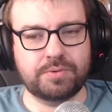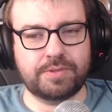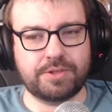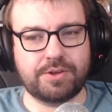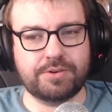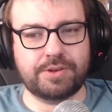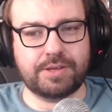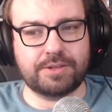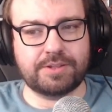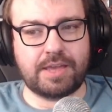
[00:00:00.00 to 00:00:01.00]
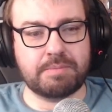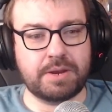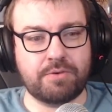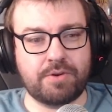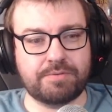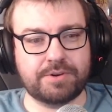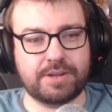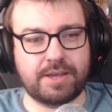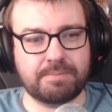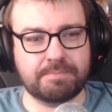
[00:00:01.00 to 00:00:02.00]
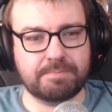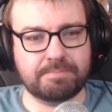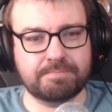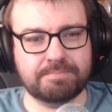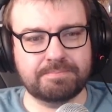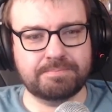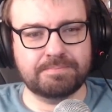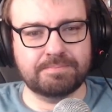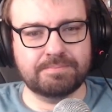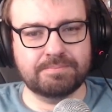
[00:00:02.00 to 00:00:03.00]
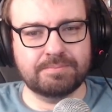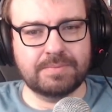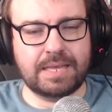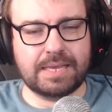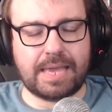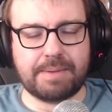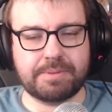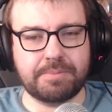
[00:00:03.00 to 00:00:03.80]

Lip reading: that's hunting Simon and River Tam. Captain